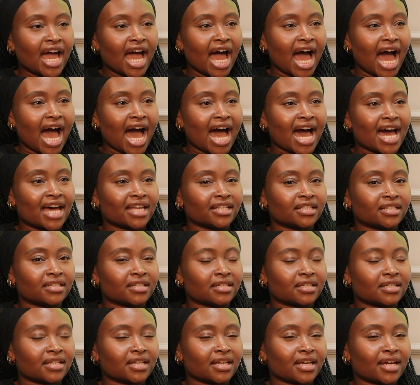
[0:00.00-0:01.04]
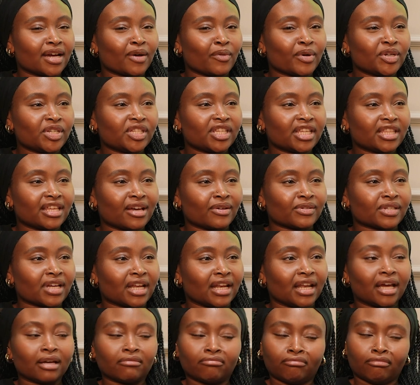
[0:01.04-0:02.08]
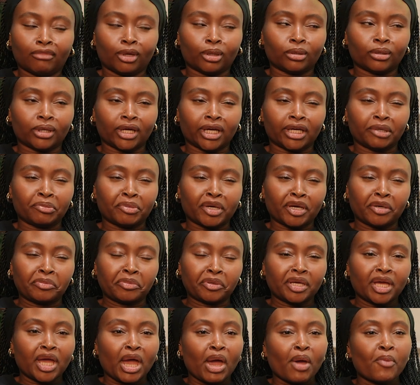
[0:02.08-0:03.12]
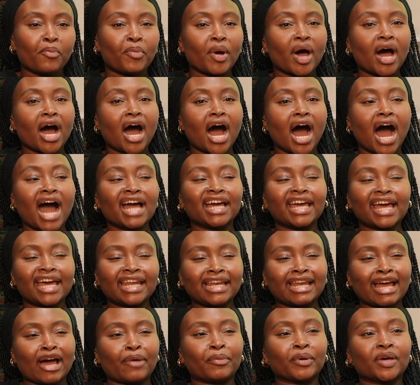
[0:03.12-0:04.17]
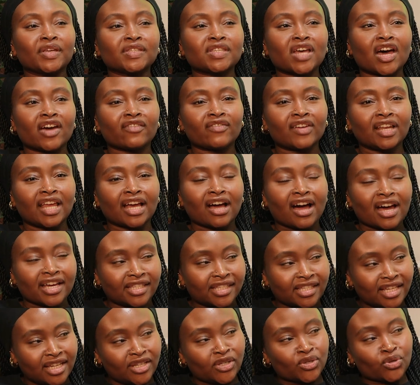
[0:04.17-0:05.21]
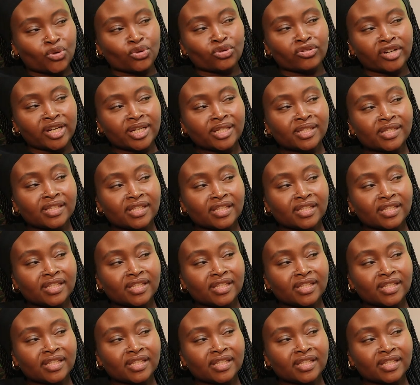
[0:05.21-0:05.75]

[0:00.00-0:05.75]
And when she said that, I was kind of like, okay, babe. But I get it now because I feel like I see stories.